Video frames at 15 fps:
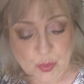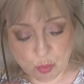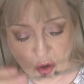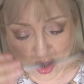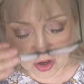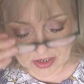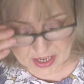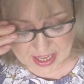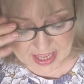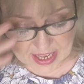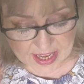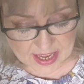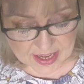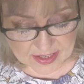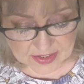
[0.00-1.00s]
one
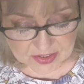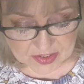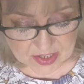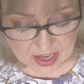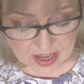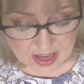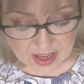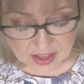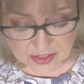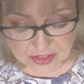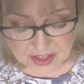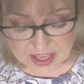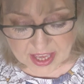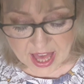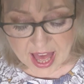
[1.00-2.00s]
is
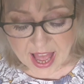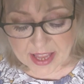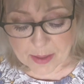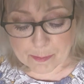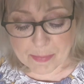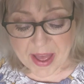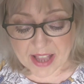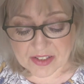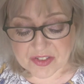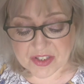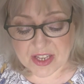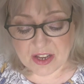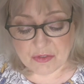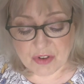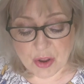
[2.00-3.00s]
the High Impact
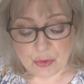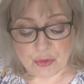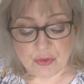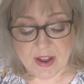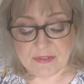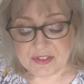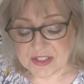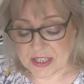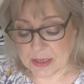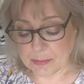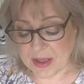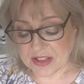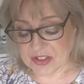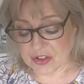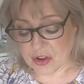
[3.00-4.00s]
Zero Gravity
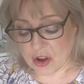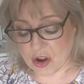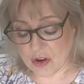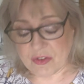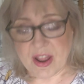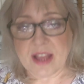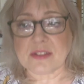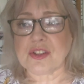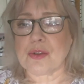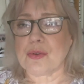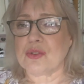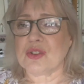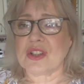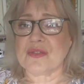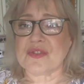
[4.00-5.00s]
Mascara.
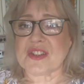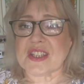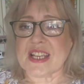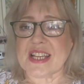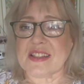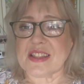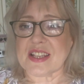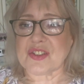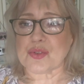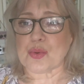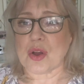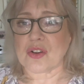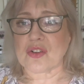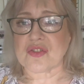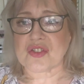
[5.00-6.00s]
You'll have seen this
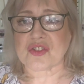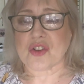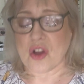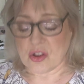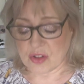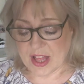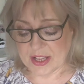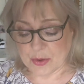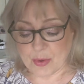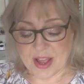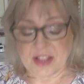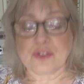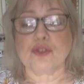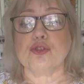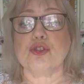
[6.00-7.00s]
one because it's got like
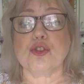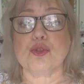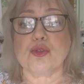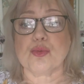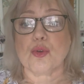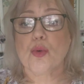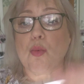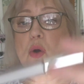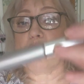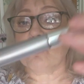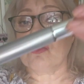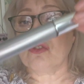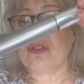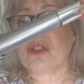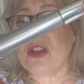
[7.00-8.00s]
quite an unusual
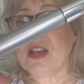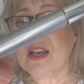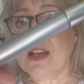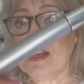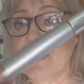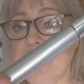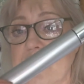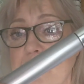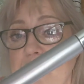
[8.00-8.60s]
wand. So